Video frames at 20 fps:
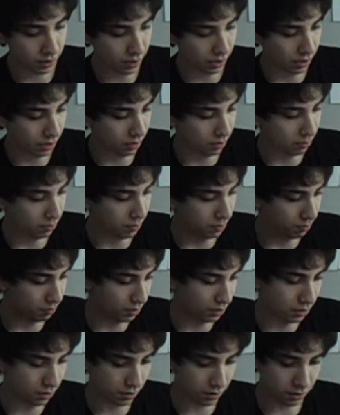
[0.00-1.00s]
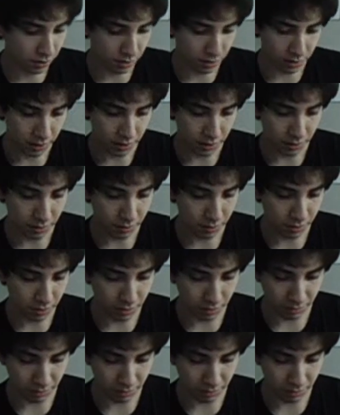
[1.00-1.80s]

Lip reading: I remember. What do I